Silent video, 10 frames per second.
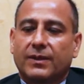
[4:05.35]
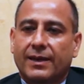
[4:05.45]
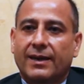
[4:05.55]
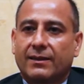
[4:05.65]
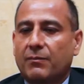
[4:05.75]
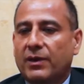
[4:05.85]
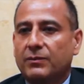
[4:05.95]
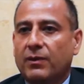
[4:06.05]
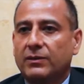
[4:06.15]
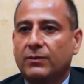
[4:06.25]
get the
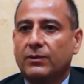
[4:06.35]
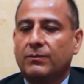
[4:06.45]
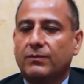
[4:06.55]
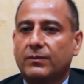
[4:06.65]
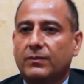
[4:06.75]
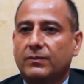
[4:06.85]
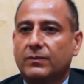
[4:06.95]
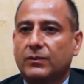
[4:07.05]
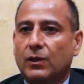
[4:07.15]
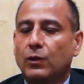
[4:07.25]
best possible
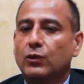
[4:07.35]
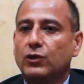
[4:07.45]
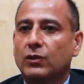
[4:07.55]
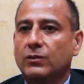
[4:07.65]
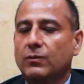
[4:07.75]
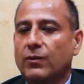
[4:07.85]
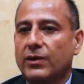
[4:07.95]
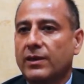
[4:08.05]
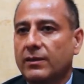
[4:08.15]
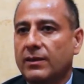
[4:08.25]
solution
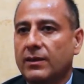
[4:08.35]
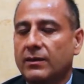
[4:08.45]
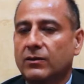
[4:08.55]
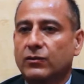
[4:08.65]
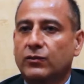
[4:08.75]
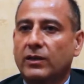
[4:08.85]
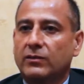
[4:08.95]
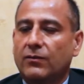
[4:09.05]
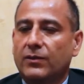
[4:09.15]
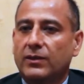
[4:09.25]
within the
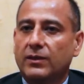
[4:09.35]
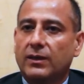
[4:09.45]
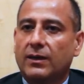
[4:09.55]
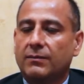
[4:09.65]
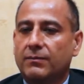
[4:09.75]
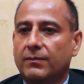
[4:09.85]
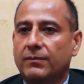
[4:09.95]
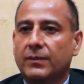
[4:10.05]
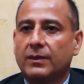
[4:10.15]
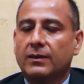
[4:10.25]
constraints of the
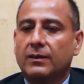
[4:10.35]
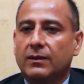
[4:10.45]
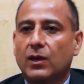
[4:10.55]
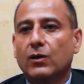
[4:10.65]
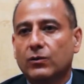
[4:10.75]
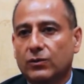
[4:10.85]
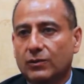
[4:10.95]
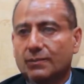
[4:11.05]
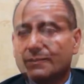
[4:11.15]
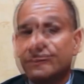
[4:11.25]

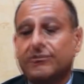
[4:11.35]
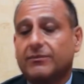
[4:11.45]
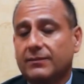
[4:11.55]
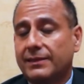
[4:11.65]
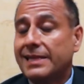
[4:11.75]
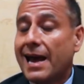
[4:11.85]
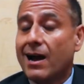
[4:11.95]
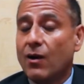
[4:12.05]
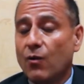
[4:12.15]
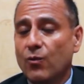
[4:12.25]
codes.
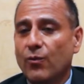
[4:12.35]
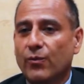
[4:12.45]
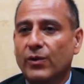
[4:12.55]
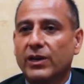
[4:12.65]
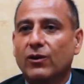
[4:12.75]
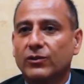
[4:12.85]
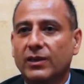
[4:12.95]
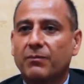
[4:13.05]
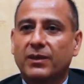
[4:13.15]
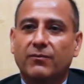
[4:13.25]
Now we call
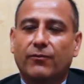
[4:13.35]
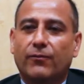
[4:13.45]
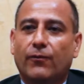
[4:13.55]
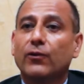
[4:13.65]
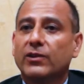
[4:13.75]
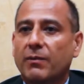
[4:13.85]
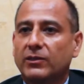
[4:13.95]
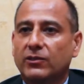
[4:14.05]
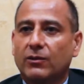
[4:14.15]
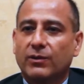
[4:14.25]
something
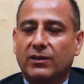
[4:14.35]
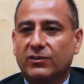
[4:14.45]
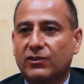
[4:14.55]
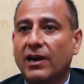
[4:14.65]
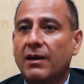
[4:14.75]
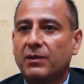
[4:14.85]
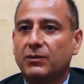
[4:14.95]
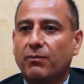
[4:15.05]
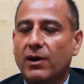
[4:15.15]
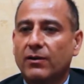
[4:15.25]
4-dimensional because time
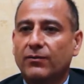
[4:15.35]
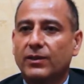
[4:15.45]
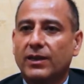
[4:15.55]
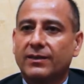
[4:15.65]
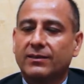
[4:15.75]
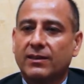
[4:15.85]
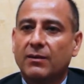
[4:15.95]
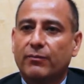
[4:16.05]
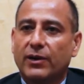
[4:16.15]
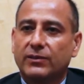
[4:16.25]
is part of the
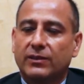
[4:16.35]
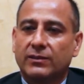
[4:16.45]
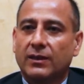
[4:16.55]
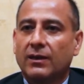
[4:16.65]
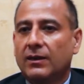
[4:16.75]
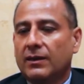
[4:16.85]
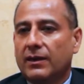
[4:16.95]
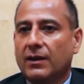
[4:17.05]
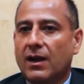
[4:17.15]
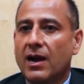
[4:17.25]
design process.
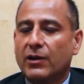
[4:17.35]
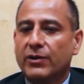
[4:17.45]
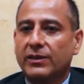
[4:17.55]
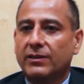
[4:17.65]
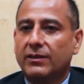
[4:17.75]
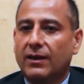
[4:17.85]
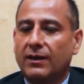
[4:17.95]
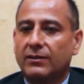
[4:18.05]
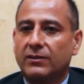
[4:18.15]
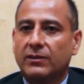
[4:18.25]
In concrete,
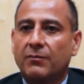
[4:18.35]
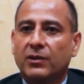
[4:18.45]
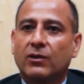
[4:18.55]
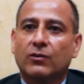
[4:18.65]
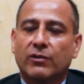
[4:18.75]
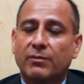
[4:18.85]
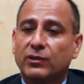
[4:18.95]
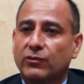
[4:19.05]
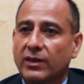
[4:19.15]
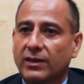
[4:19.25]
there's something called creep
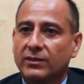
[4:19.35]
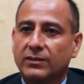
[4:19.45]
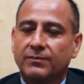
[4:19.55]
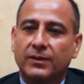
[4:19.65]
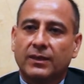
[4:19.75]
and shrinkage,